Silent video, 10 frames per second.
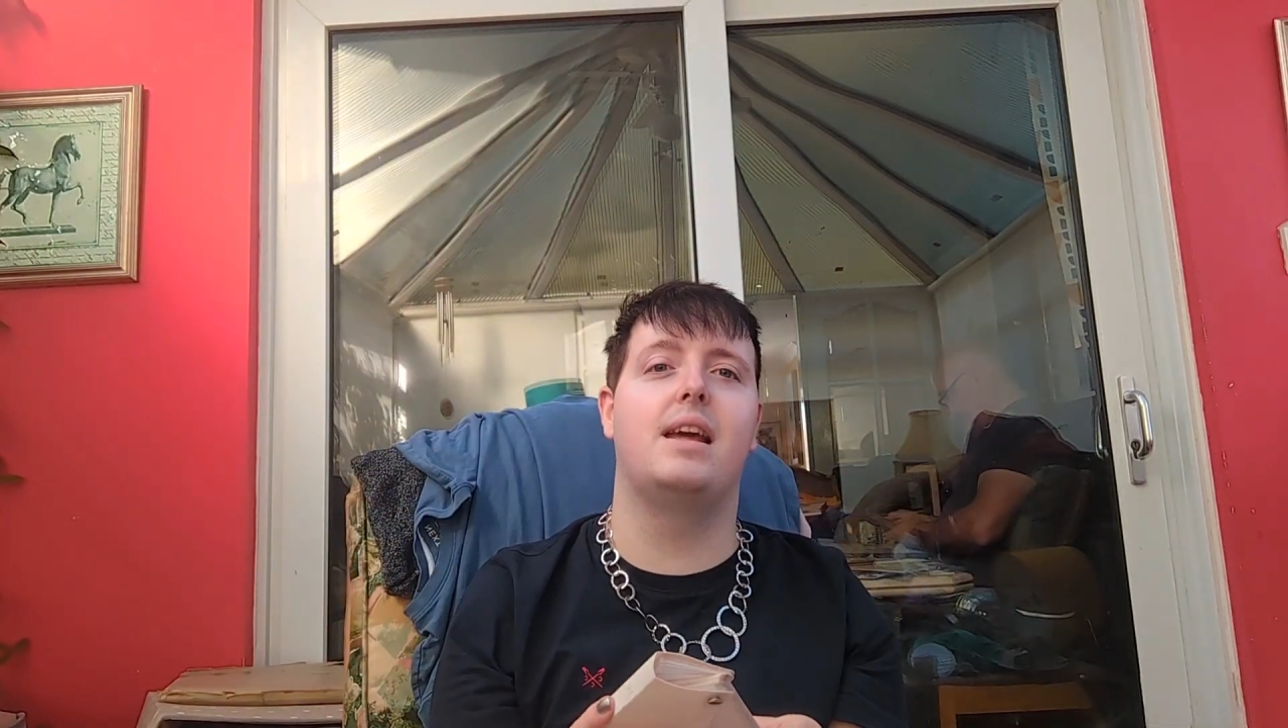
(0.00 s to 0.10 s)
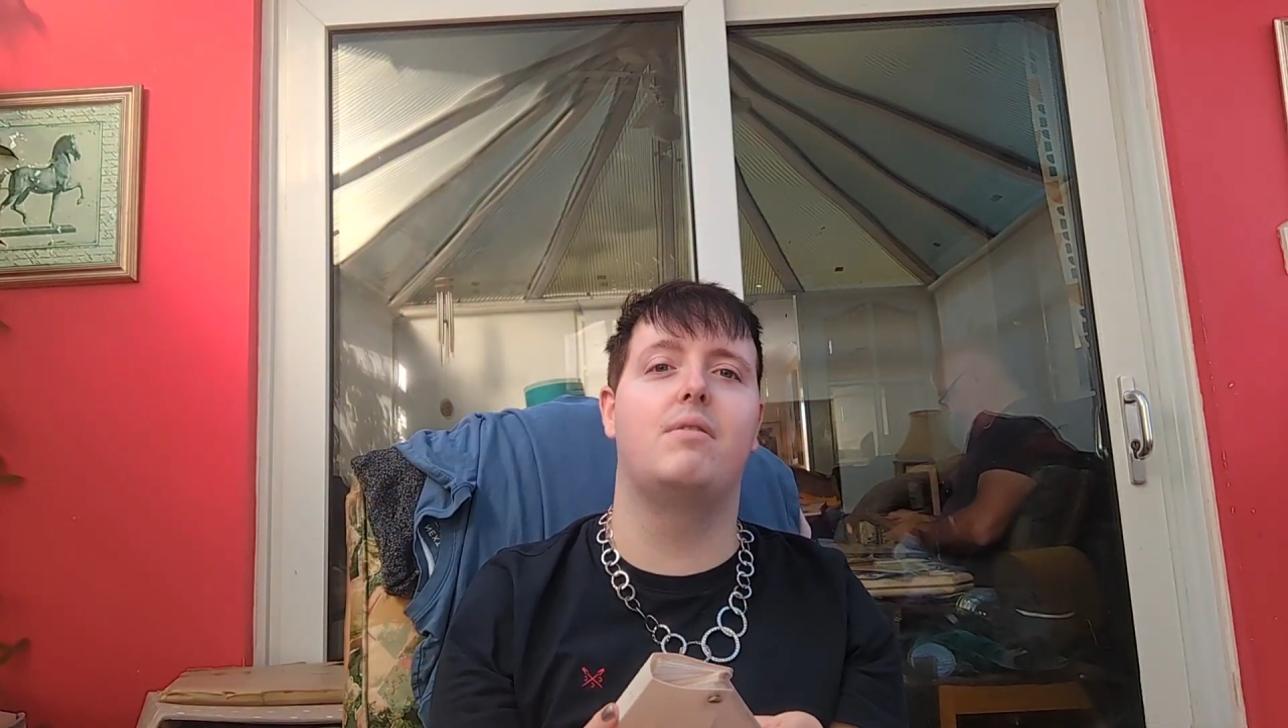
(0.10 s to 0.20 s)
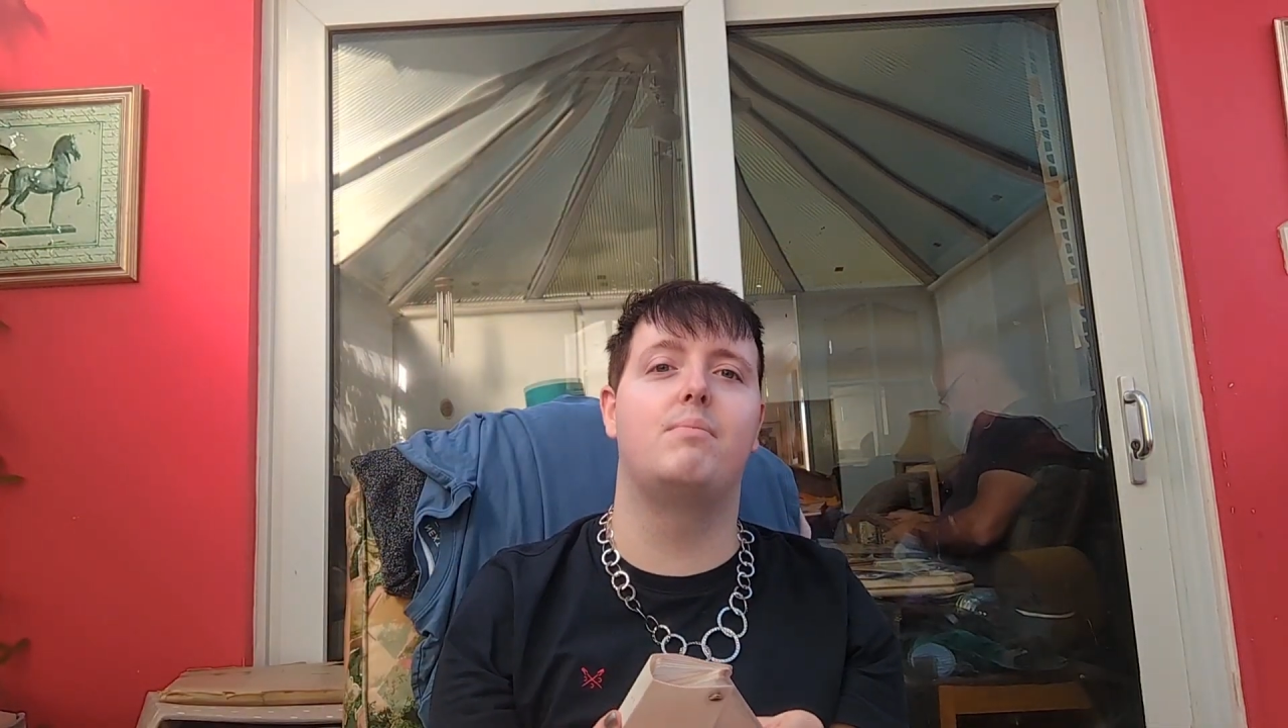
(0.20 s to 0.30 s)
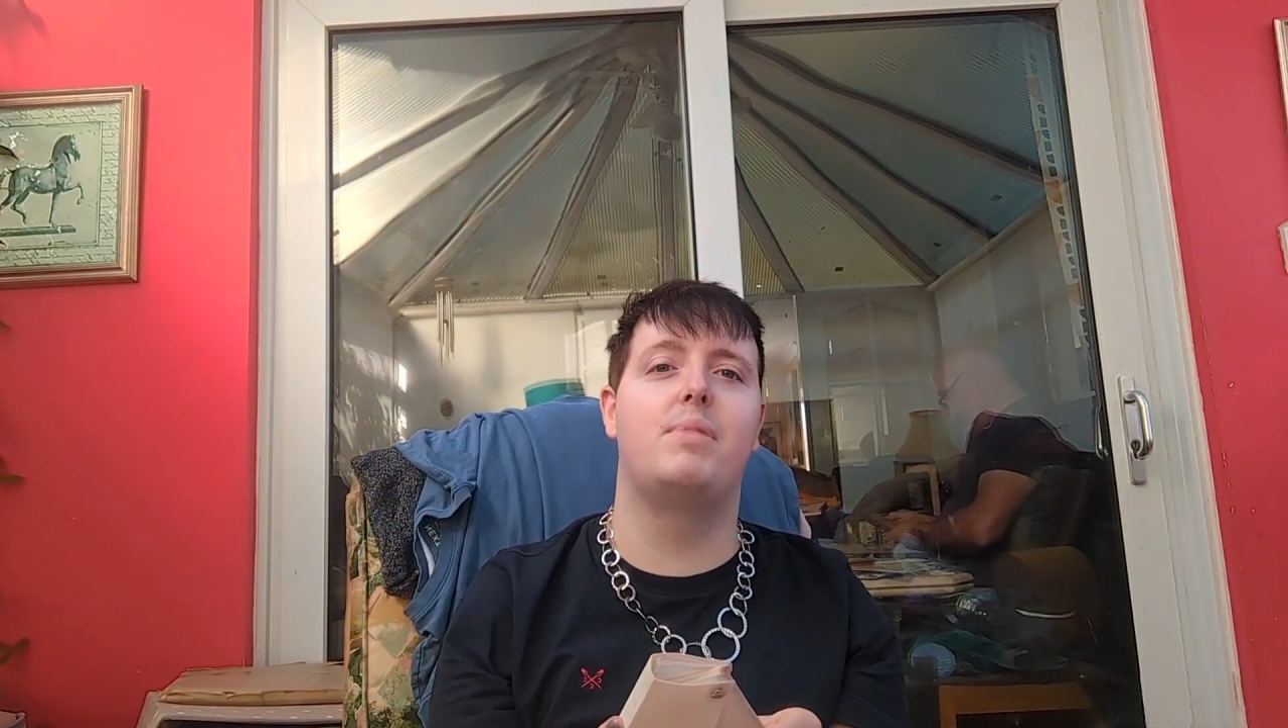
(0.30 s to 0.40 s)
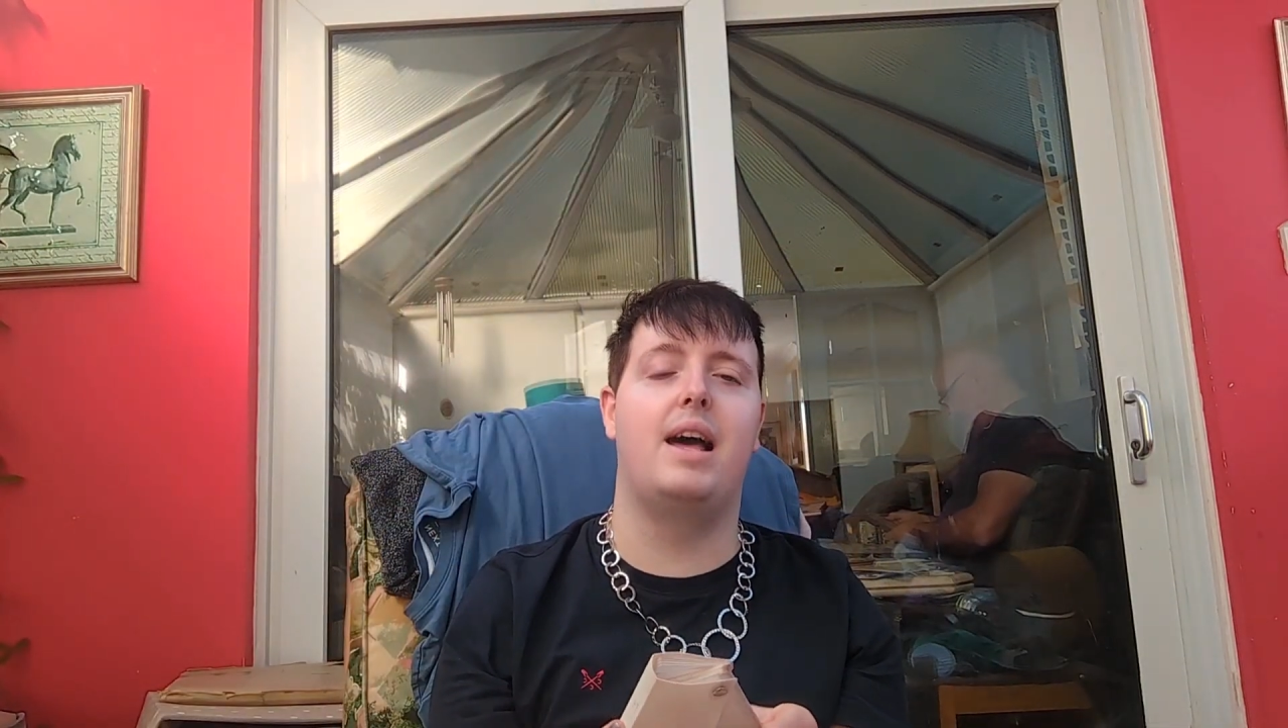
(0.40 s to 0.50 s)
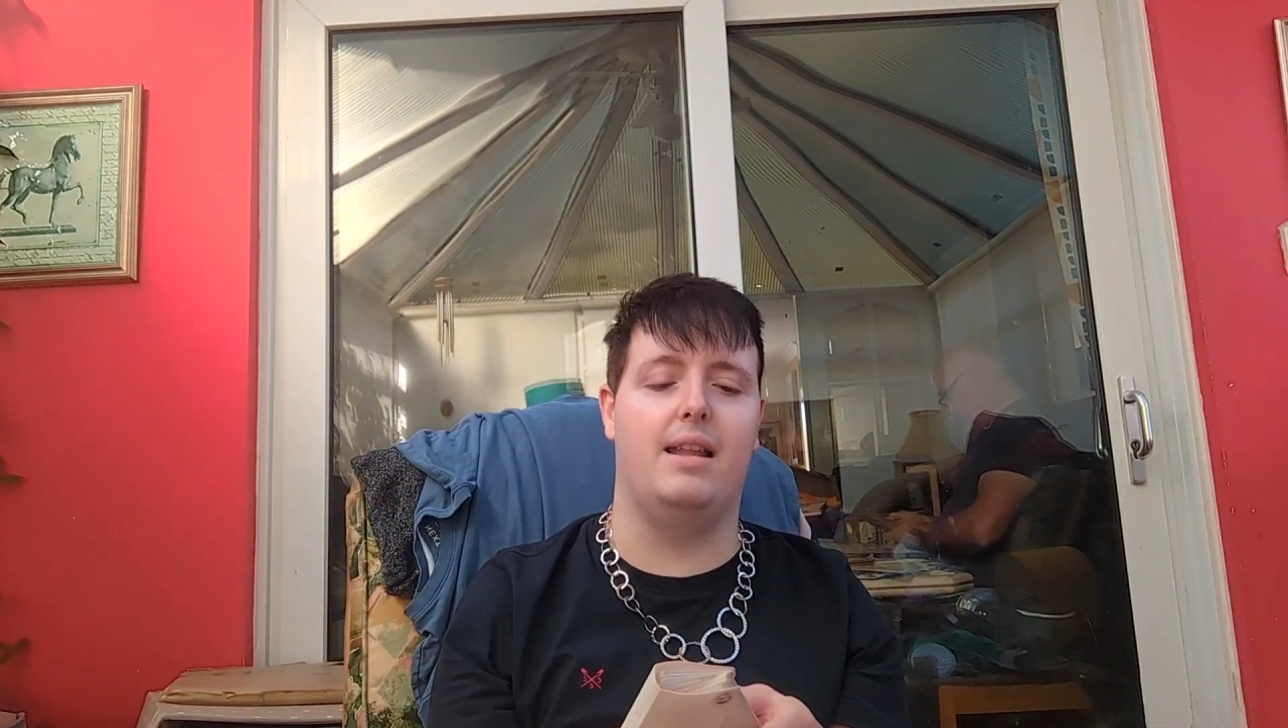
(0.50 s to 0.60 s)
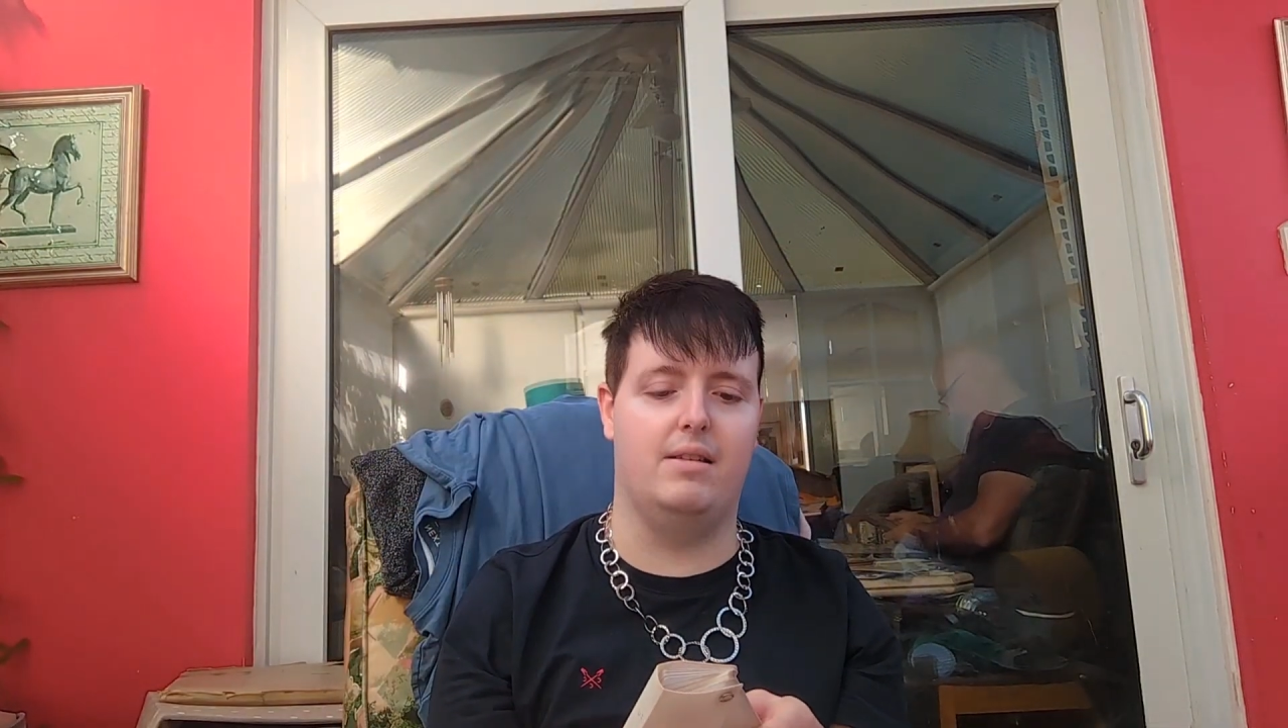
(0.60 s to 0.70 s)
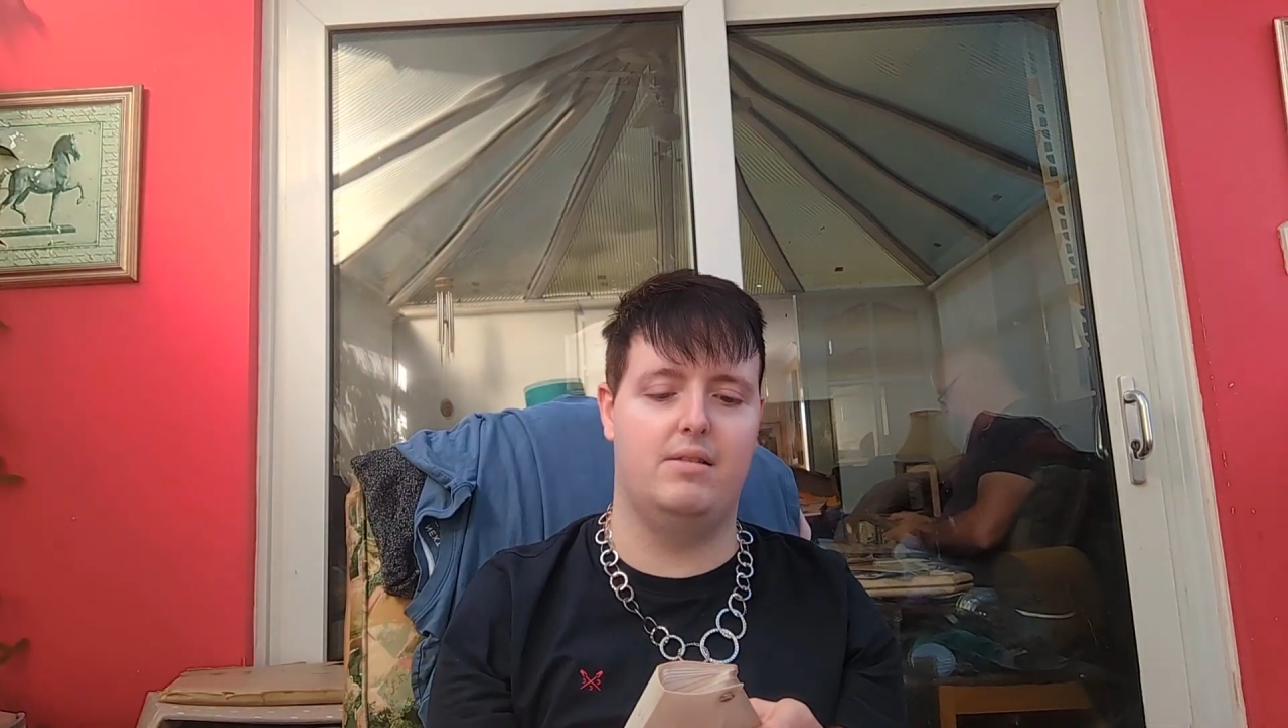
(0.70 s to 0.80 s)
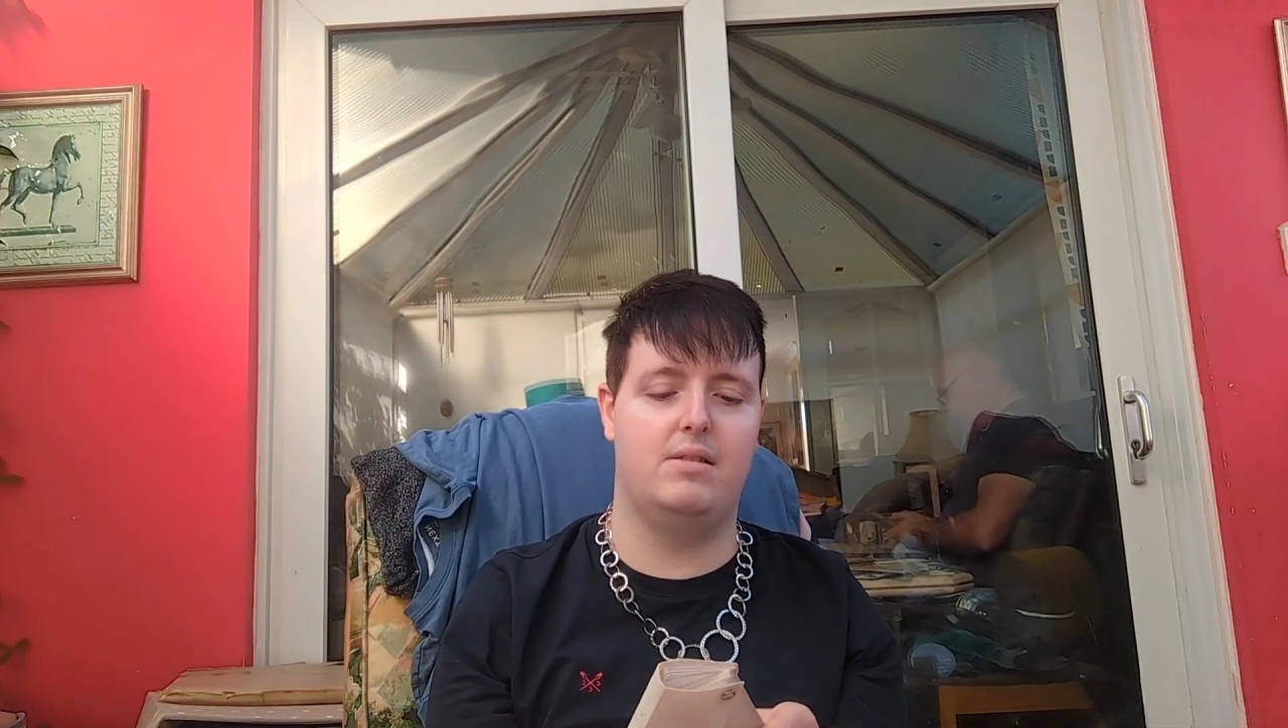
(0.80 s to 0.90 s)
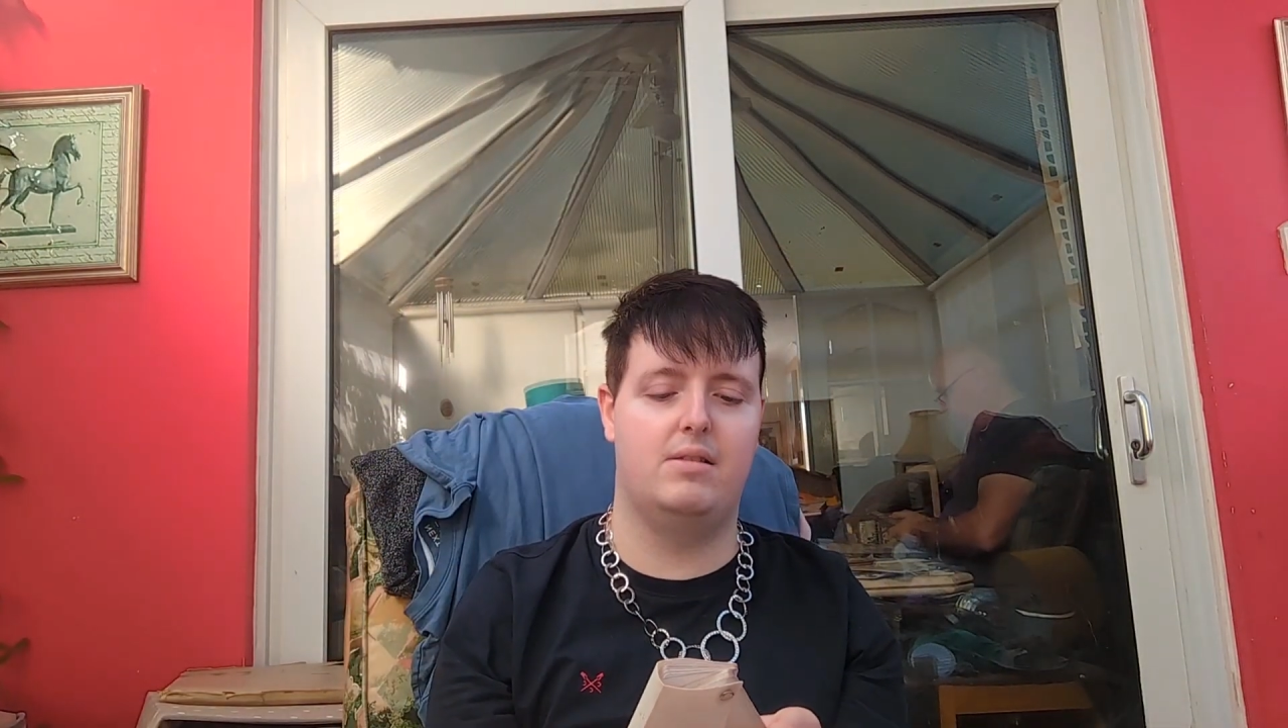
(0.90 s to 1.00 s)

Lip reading: our palette.